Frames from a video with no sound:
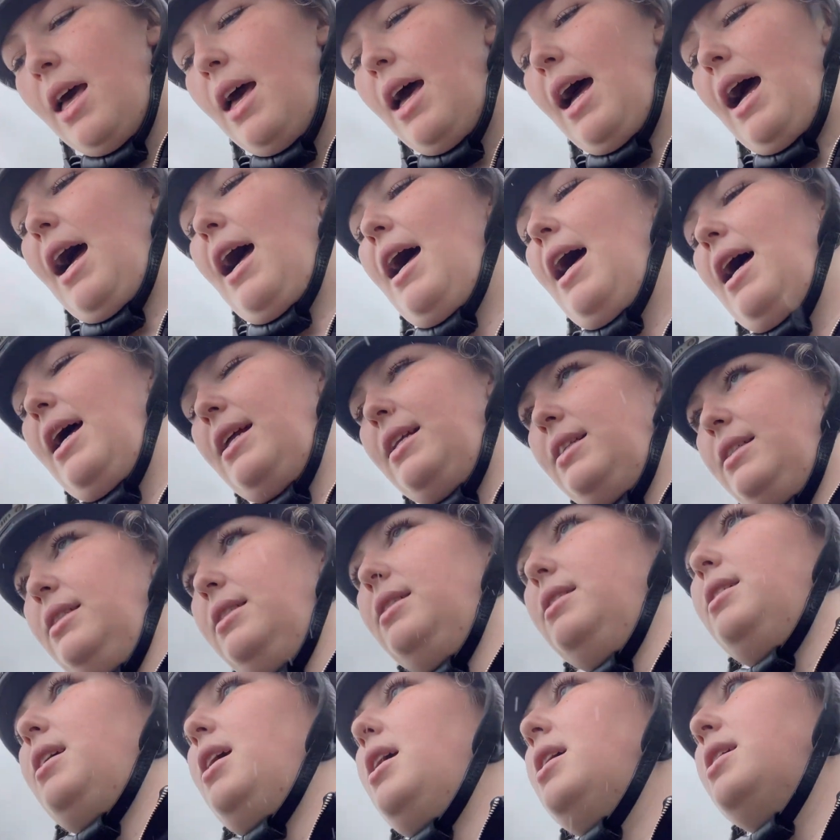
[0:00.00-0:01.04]

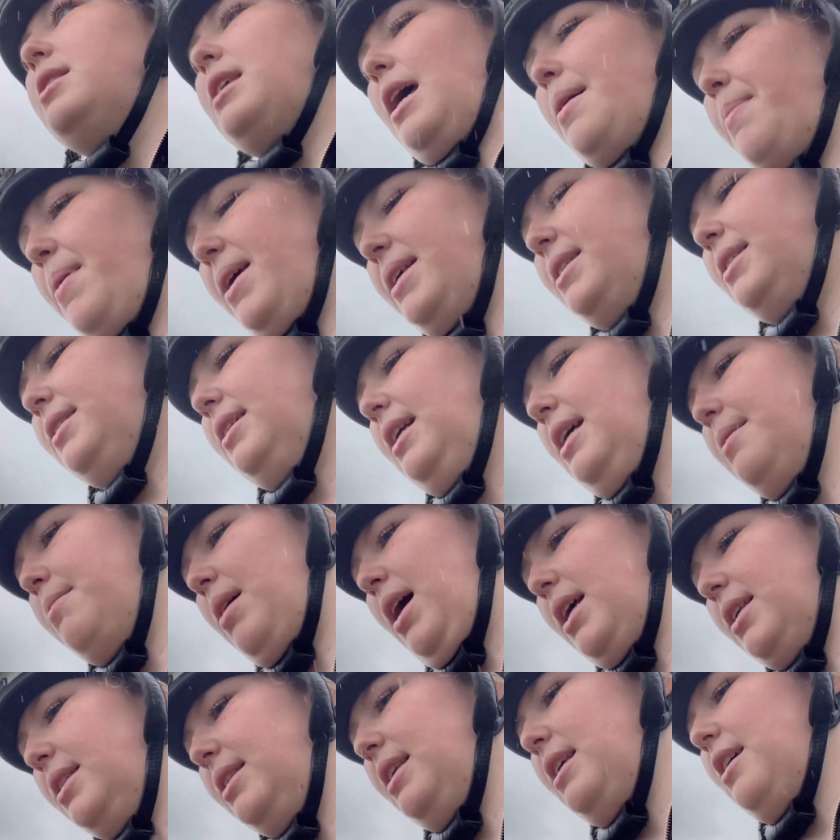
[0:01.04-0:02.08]
And yeah, basically I
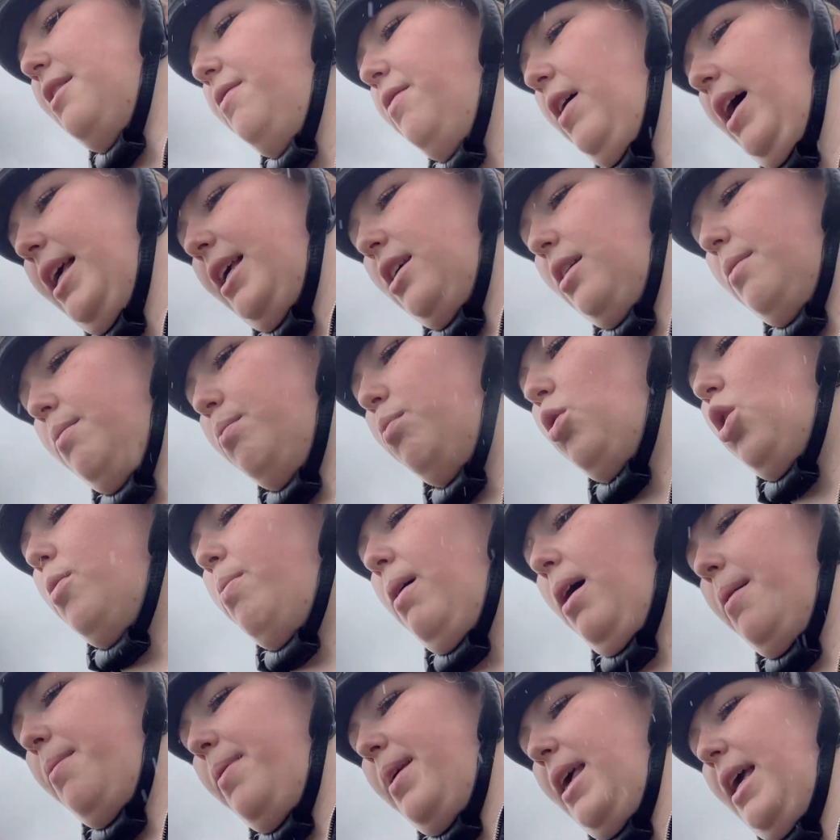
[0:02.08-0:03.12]
might see if I can pop
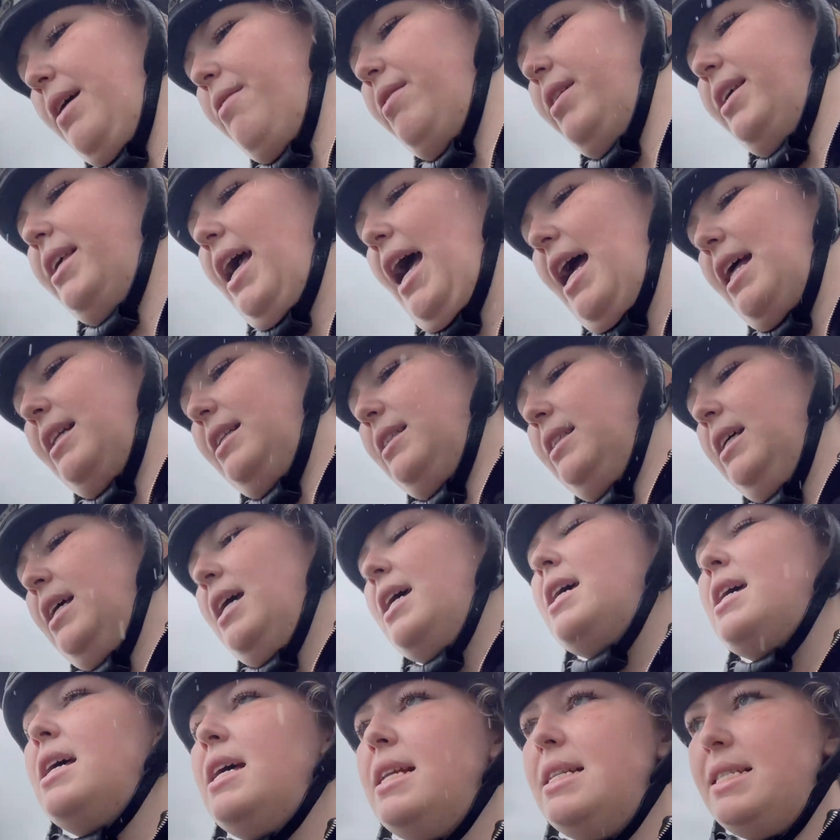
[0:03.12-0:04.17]
up here again
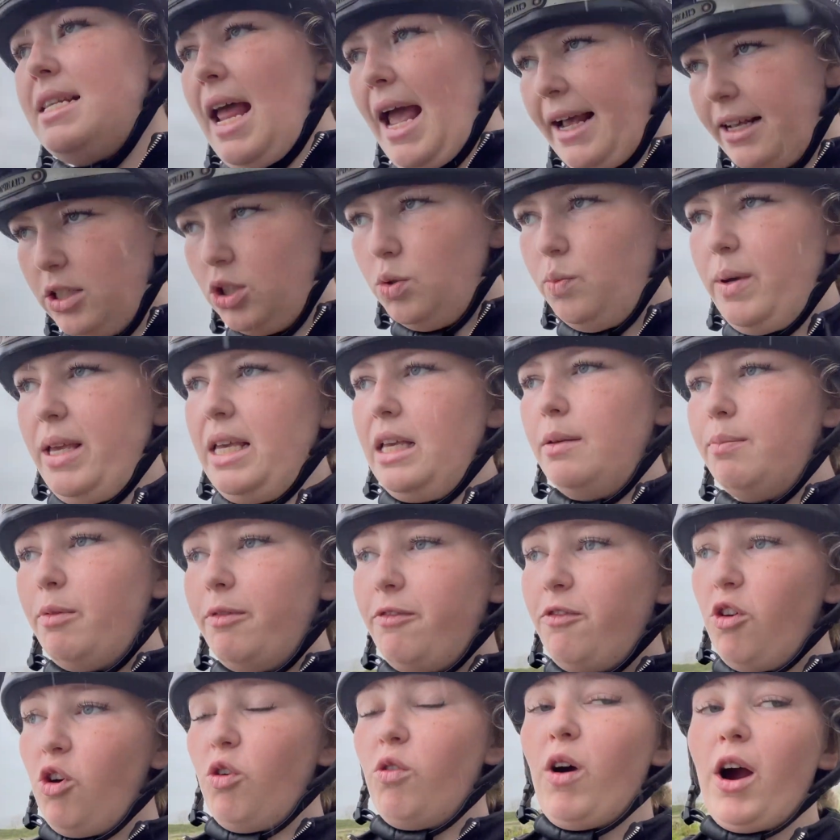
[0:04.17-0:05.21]
next week
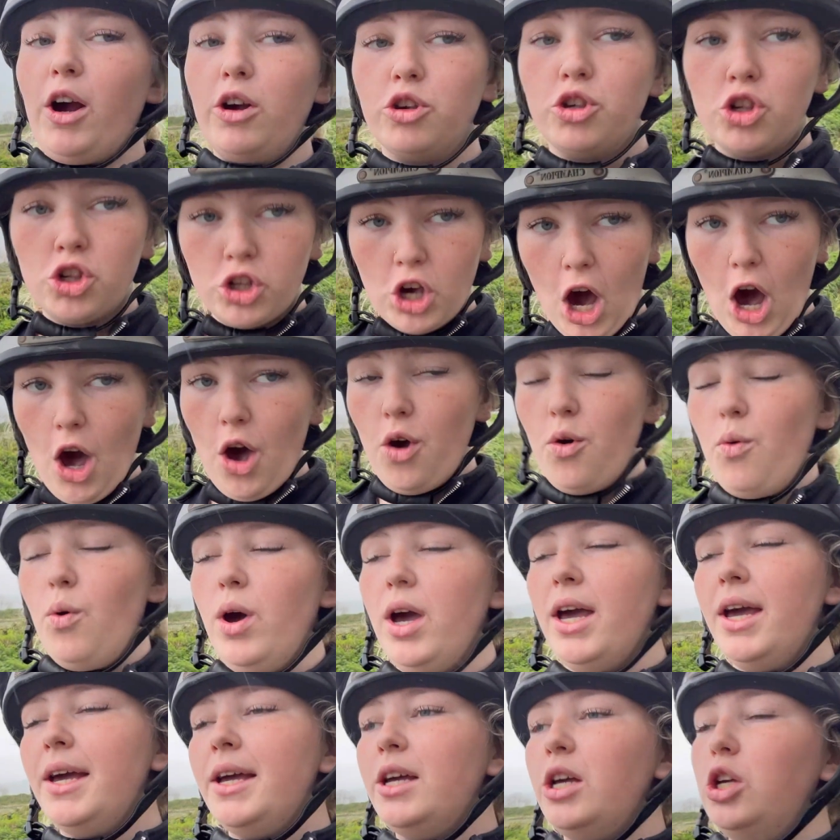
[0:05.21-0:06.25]
before our show
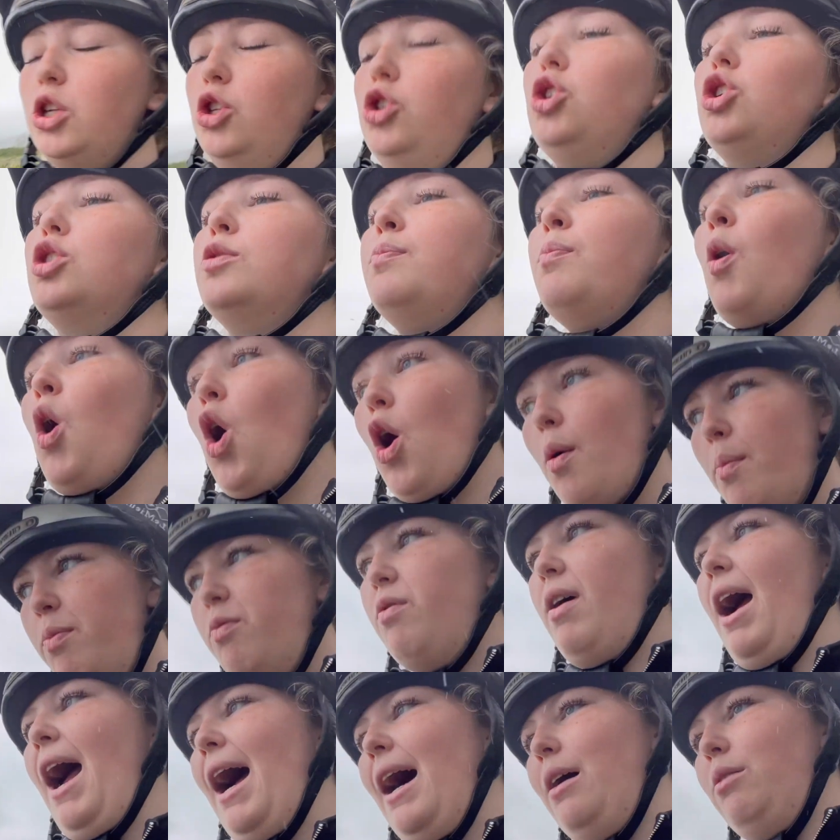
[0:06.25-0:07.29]
and just pop
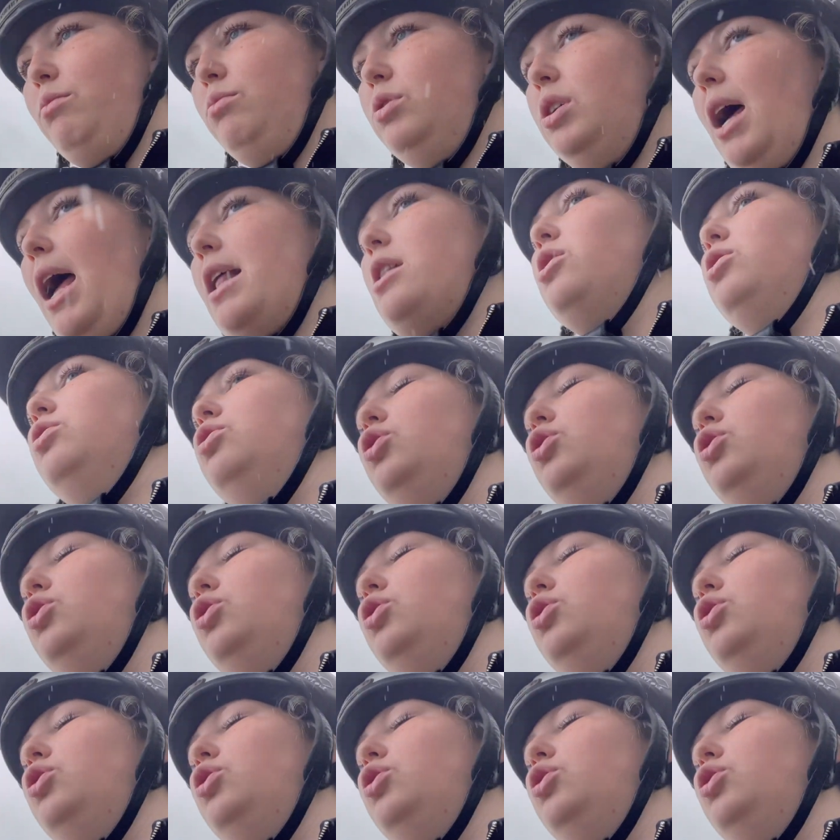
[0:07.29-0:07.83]
round and